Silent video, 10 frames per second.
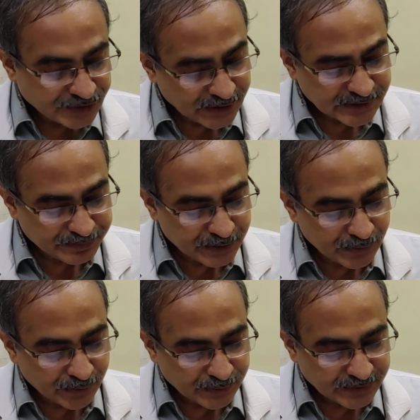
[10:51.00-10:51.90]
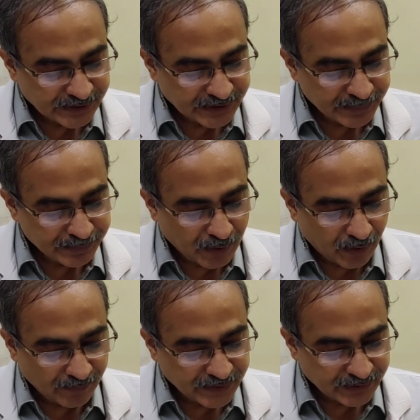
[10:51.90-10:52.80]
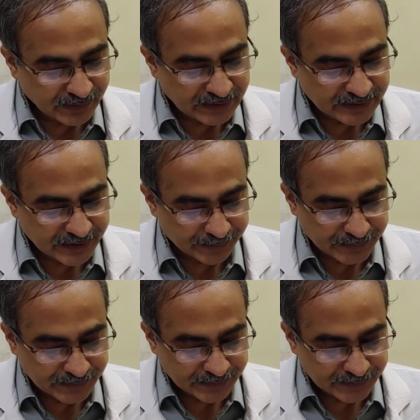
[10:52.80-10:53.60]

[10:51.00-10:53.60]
just below the tip of 12th rib.